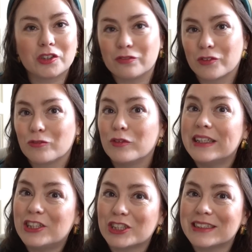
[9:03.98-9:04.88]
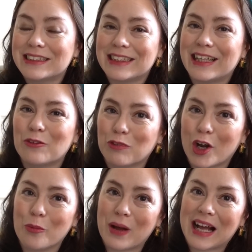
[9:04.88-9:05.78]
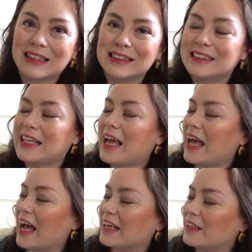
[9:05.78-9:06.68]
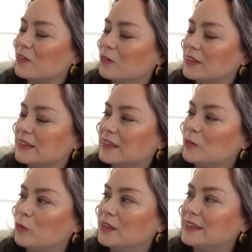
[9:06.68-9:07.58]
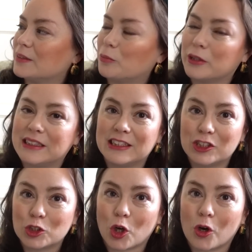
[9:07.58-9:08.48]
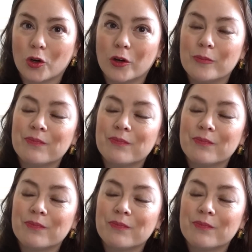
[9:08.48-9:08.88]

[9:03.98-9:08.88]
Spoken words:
of Regency romance, and I thought that this was pretty strong.